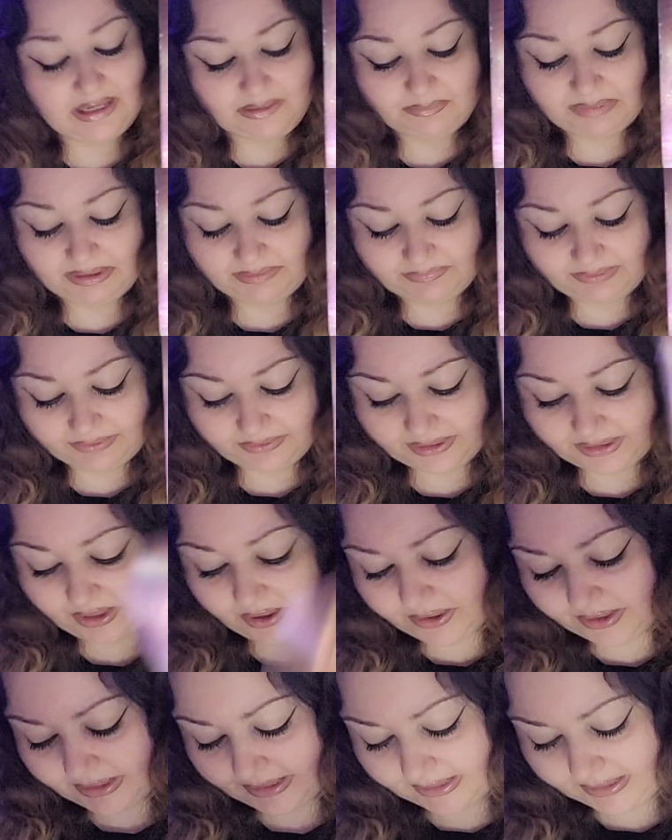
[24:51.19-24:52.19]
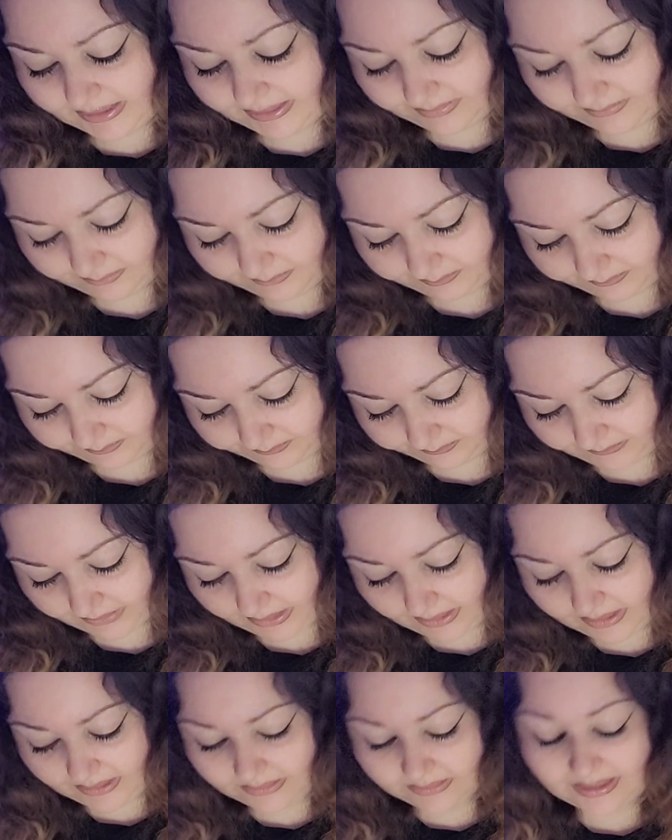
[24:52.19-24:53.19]
Be very guarded.
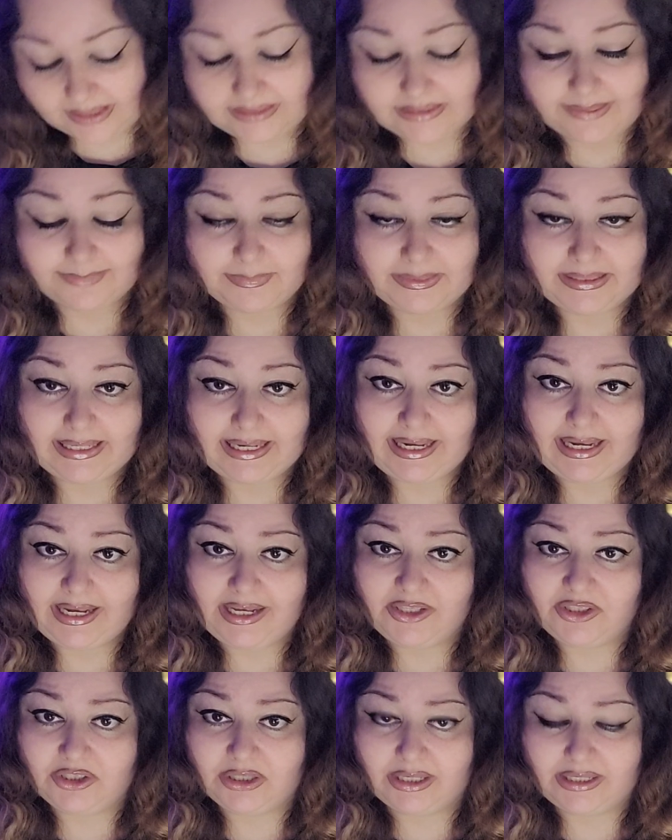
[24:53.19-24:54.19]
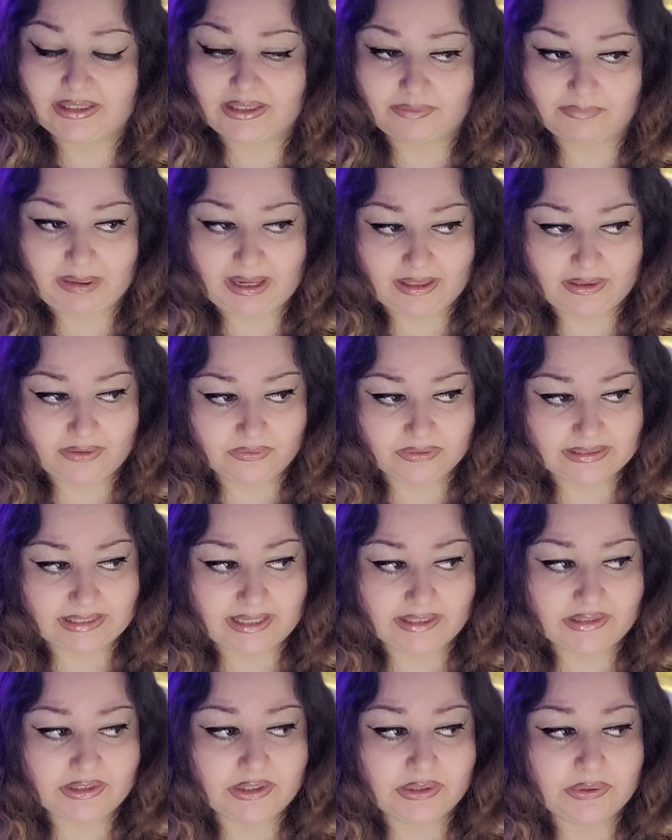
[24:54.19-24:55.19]
Light some sage, light some Palo
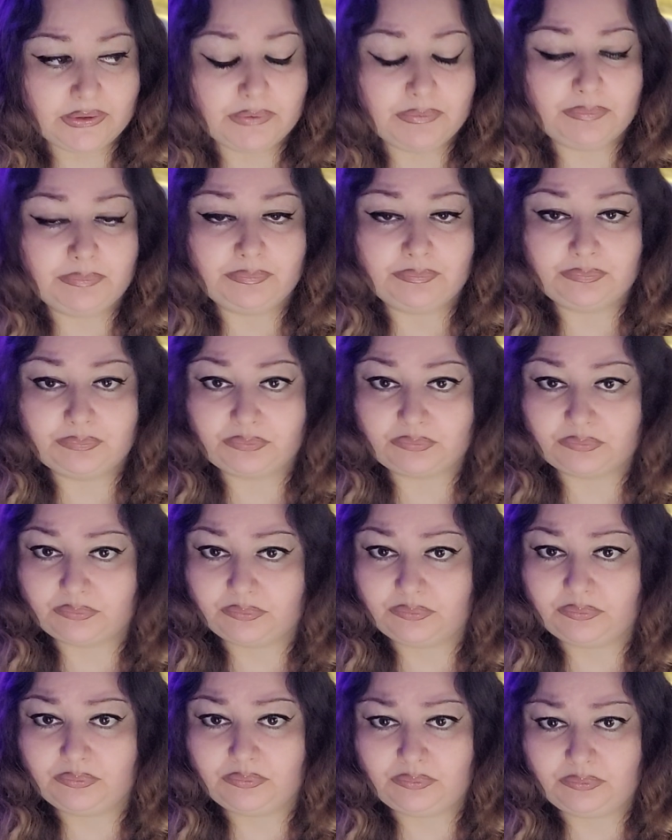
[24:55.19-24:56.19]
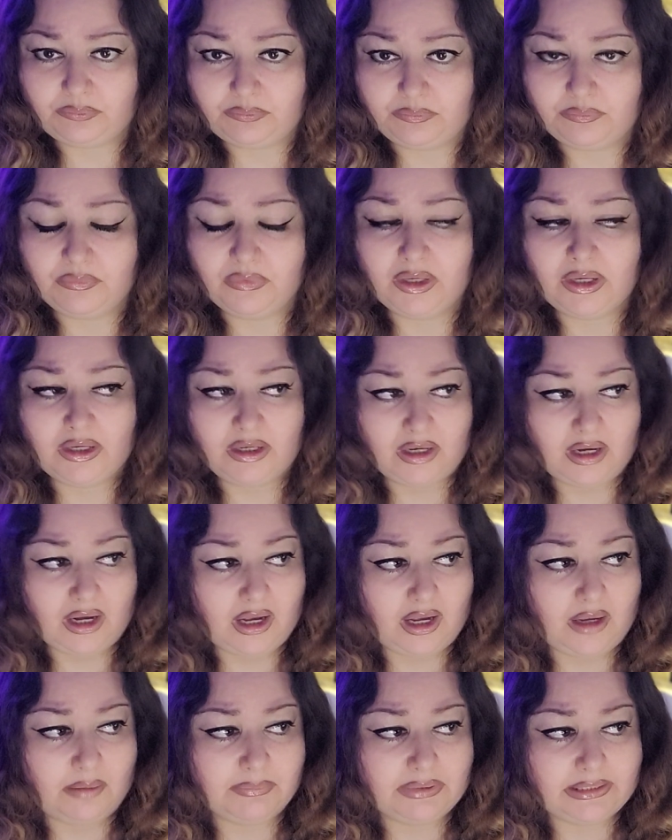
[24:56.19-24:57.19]
Santo.
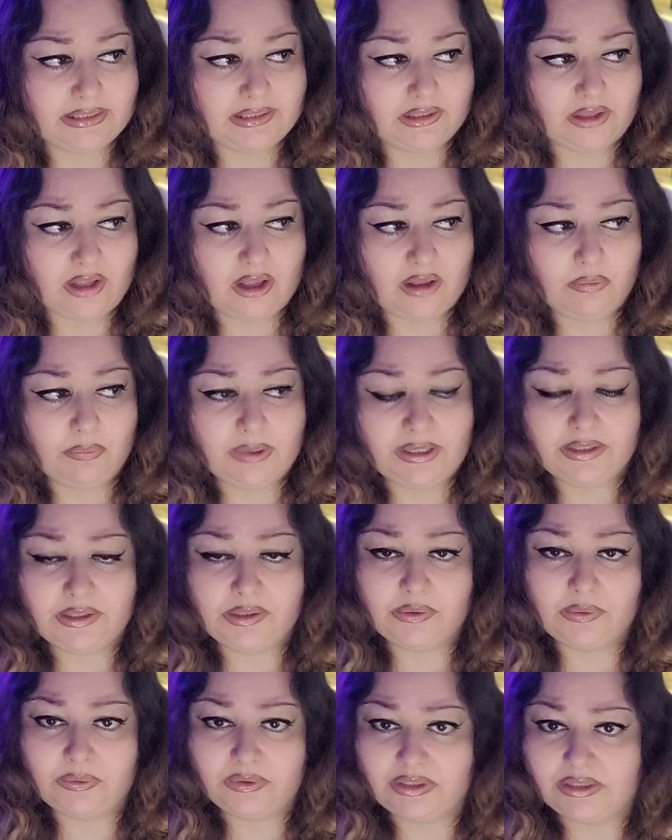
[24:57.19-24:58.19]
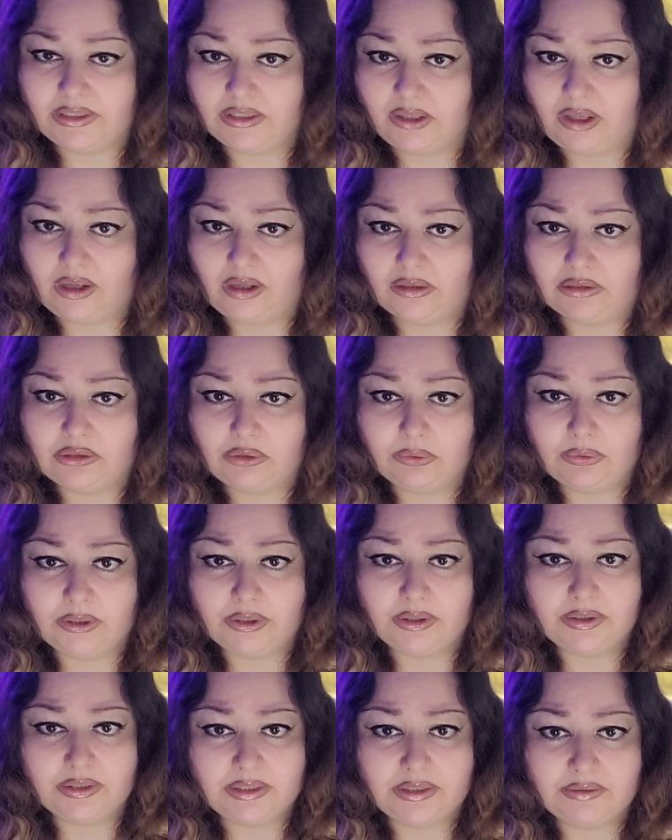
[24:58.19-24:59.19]
Um, seal all windows, seal all
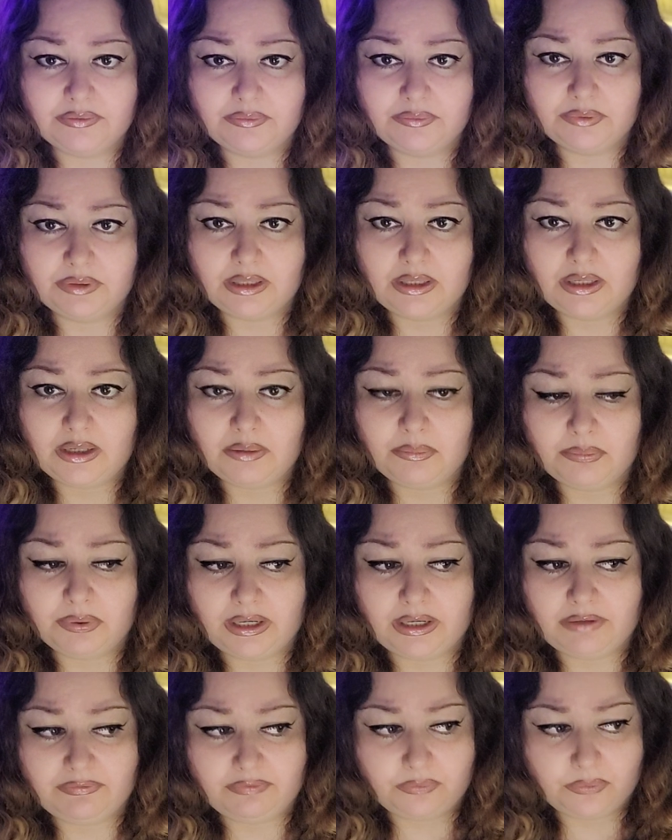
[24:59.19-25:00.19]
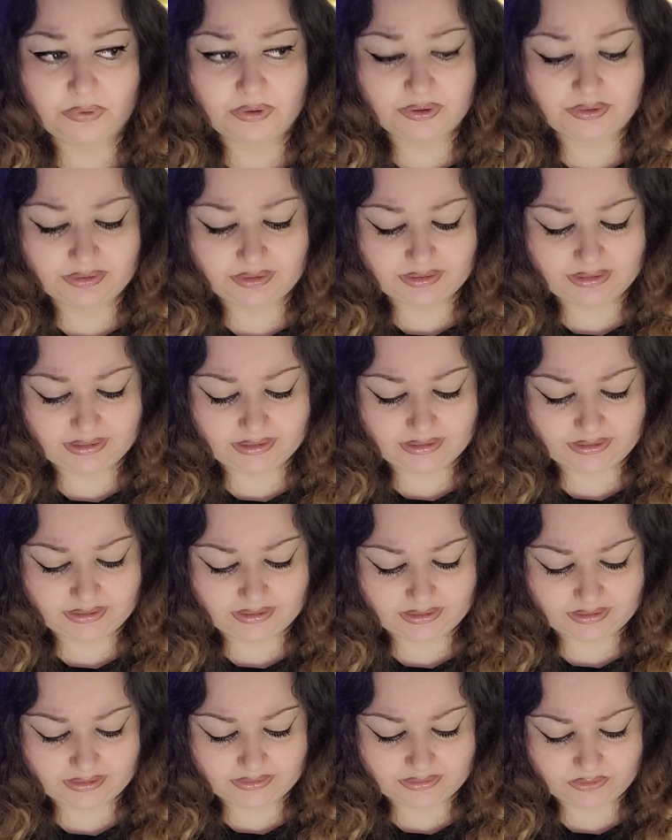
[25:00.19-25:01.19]
doors. Pray for
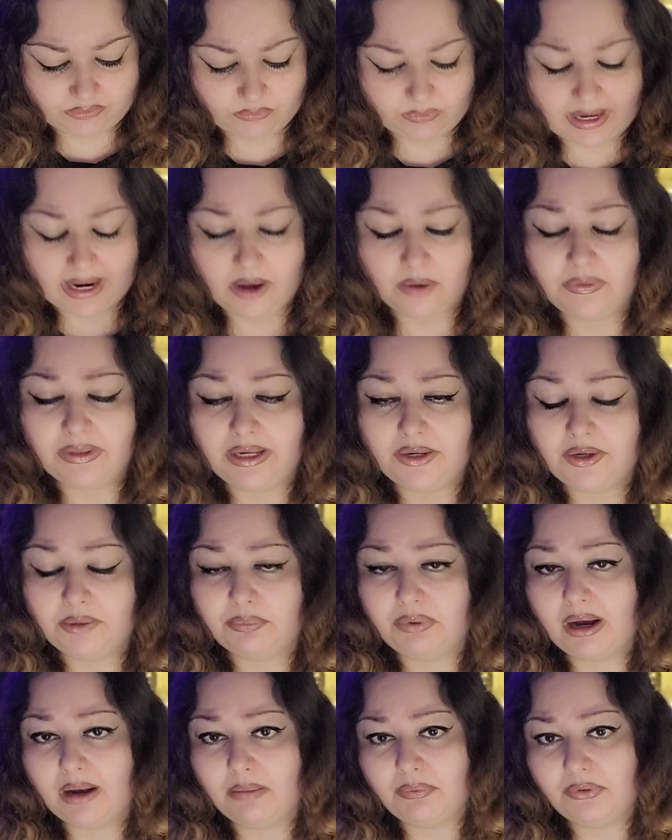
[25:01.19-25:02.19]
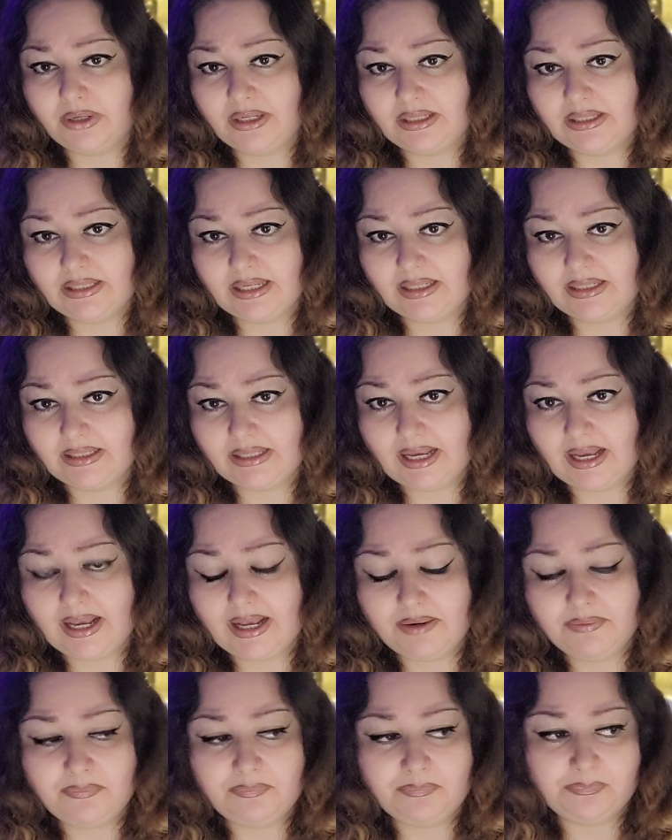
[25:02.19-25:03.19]
the, the ground that your property sits
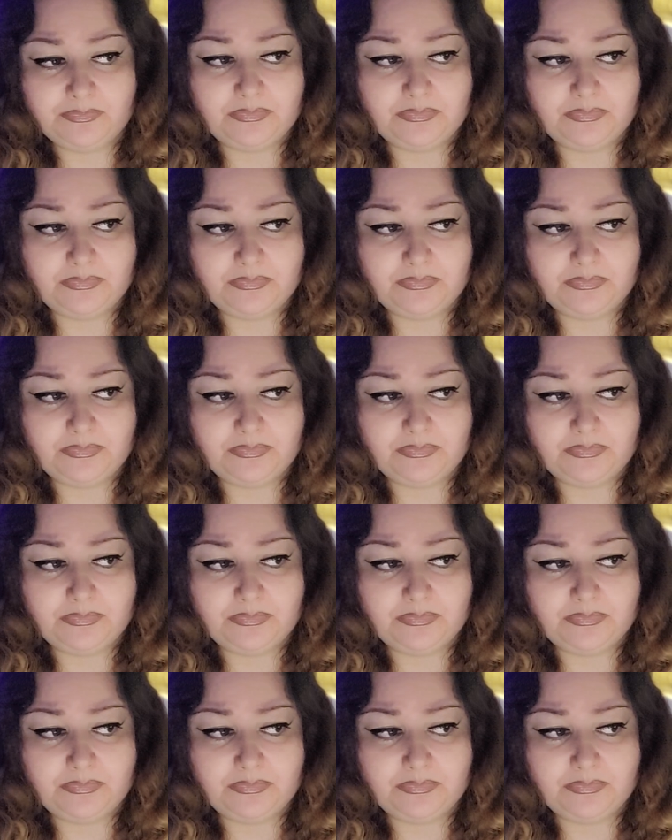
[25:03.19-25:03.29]
on.